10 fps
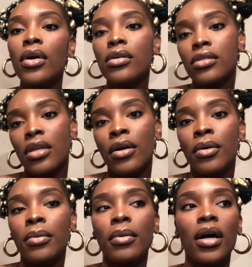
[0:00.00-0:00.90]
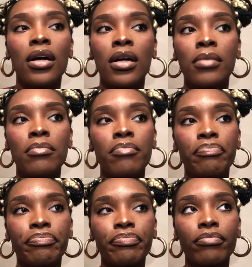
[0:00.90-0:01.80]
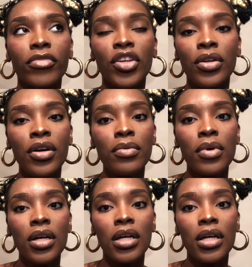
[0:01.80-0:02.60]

So, you know,